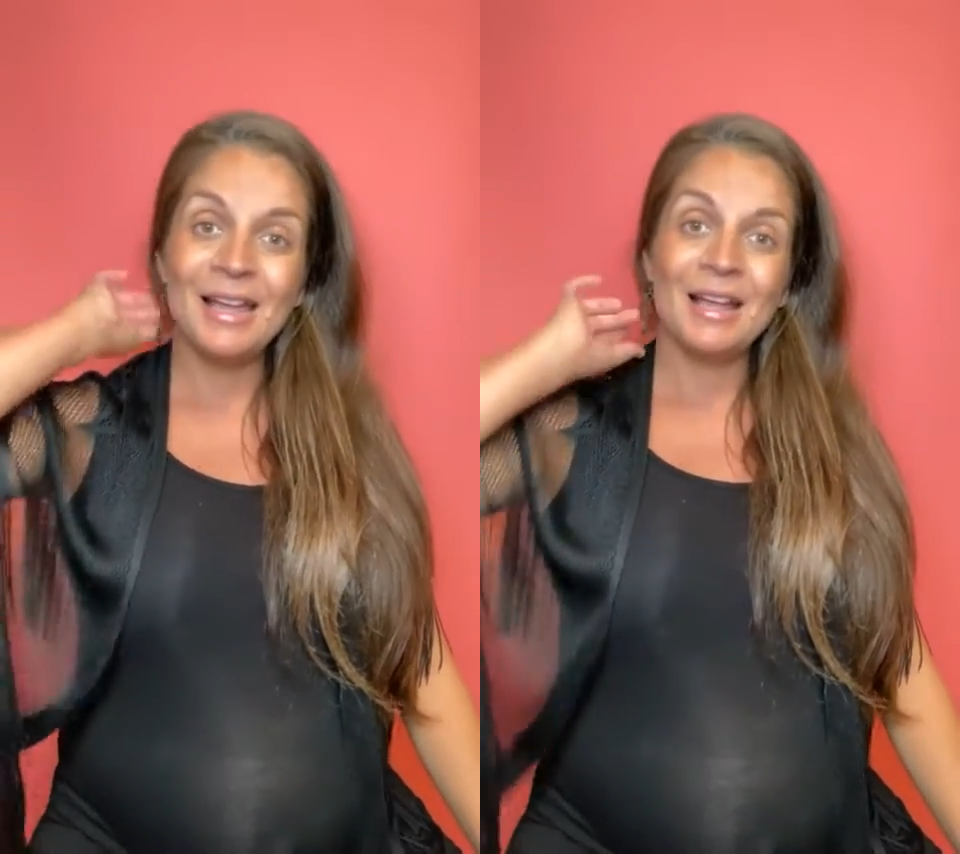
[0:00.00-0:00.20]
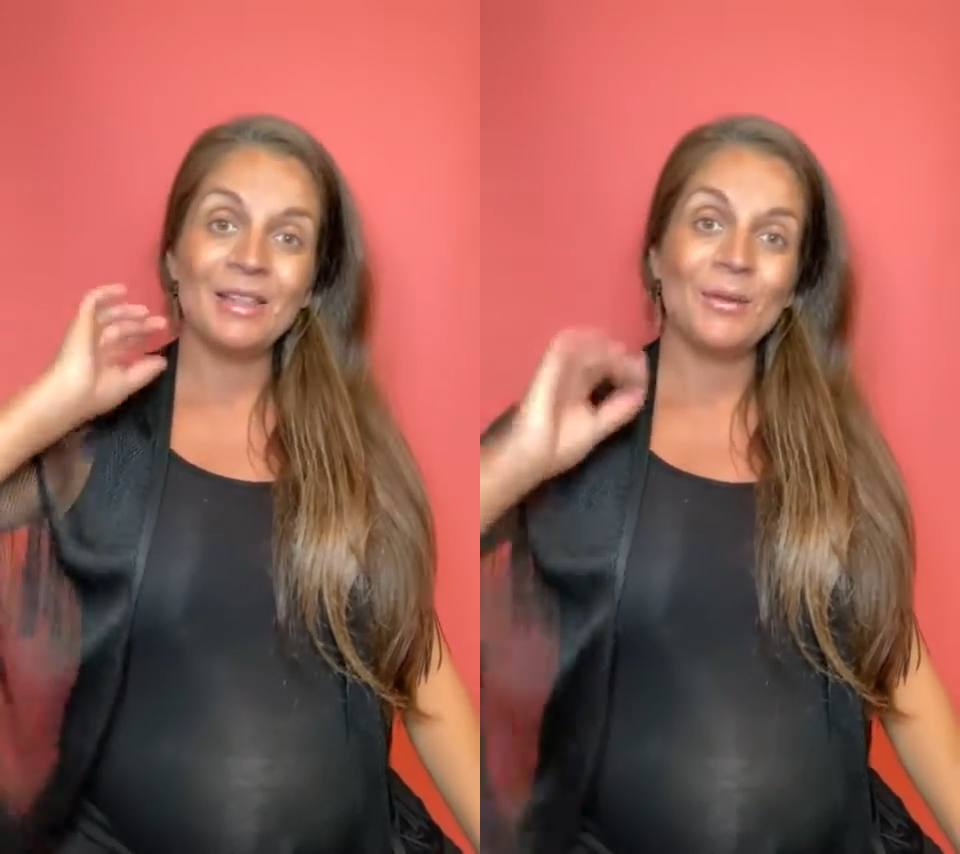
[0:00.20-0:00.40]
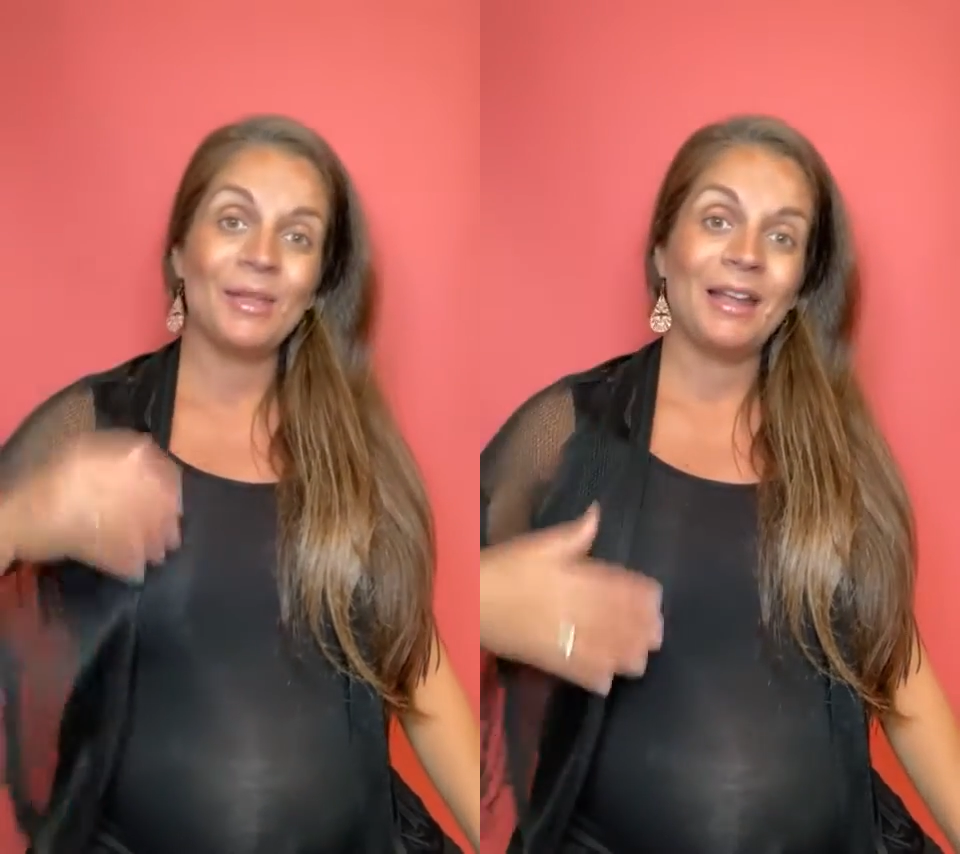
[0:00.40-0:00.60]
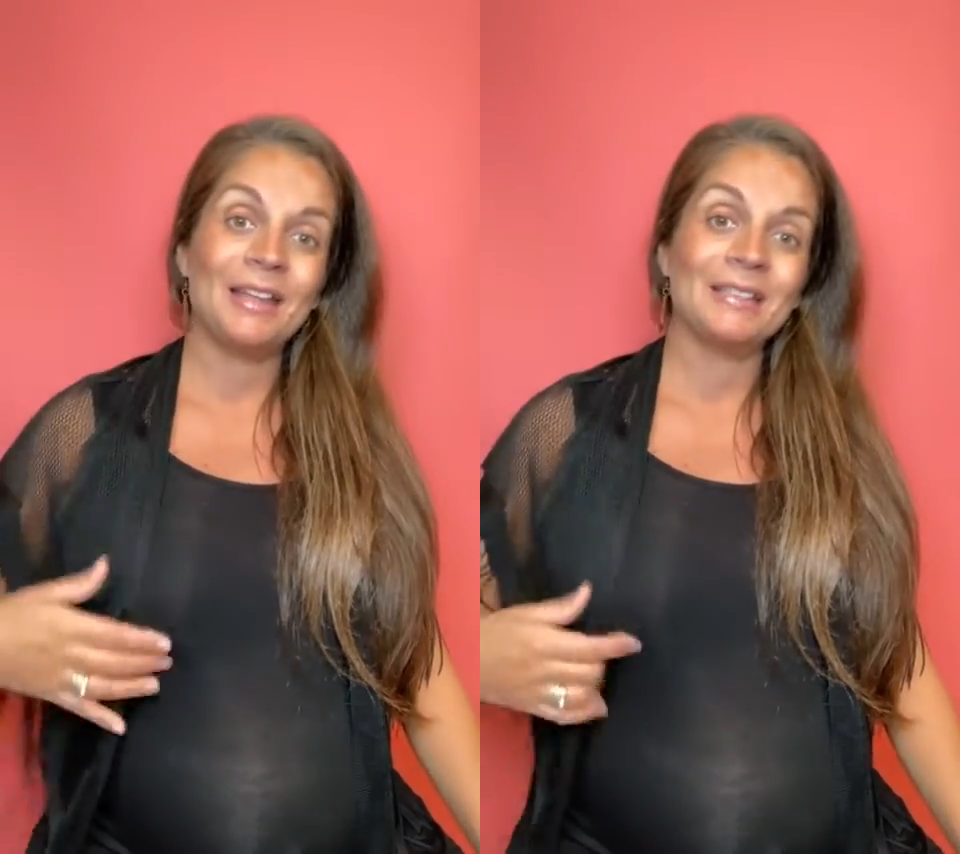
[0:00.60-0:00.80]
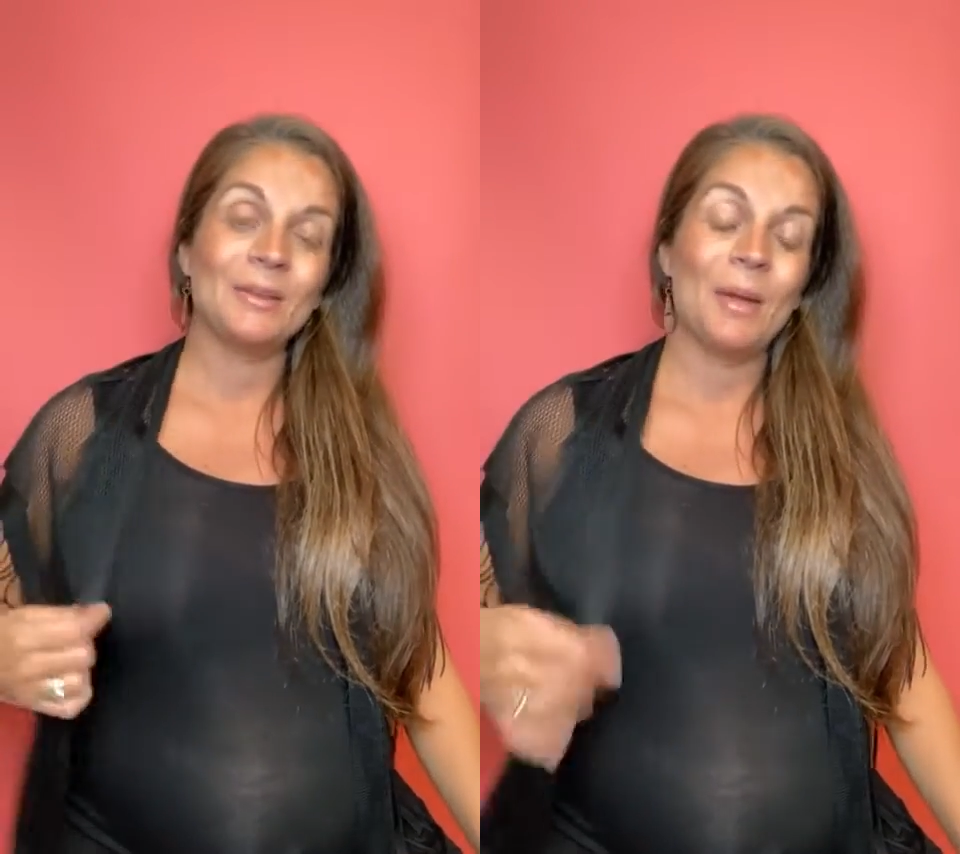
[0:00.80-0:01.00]
Hello,
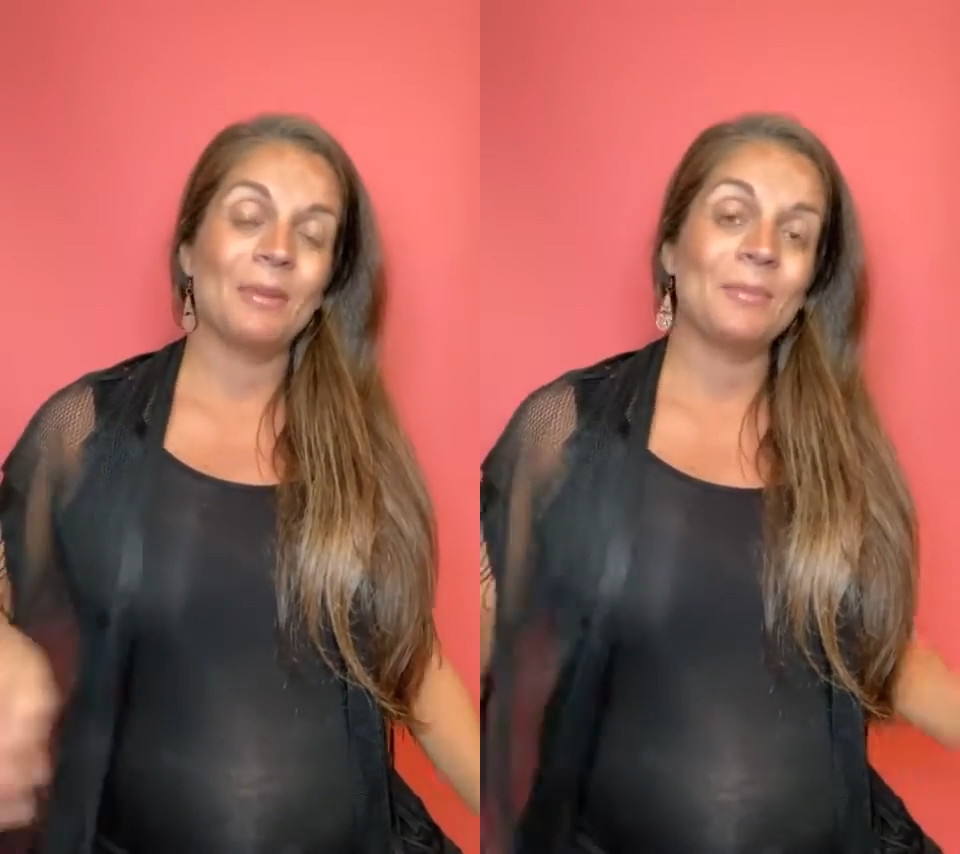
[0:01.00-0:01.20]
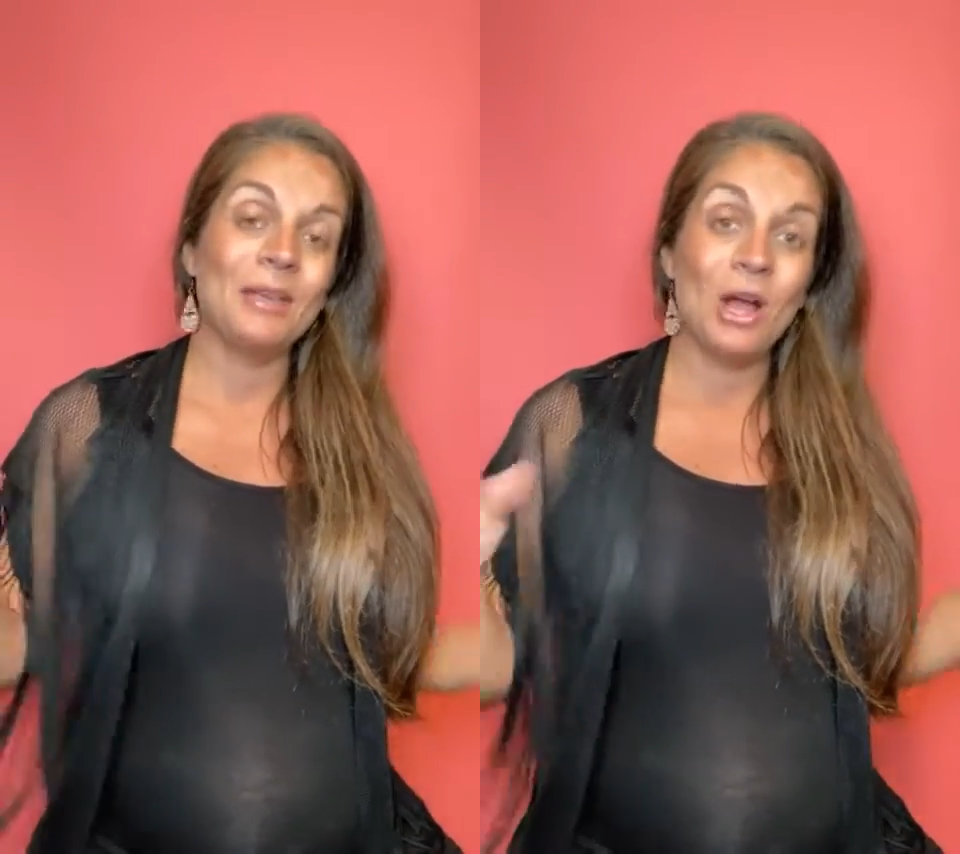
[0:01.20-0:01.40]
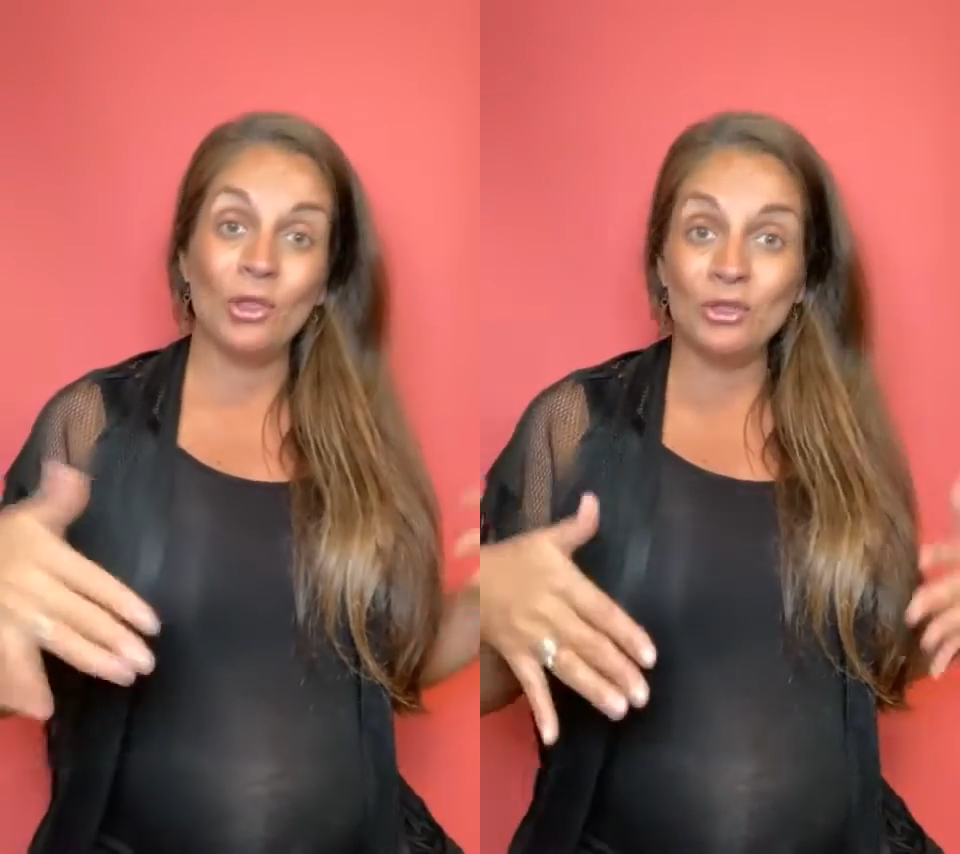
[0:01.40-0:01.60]
ladies. So I'm going to be on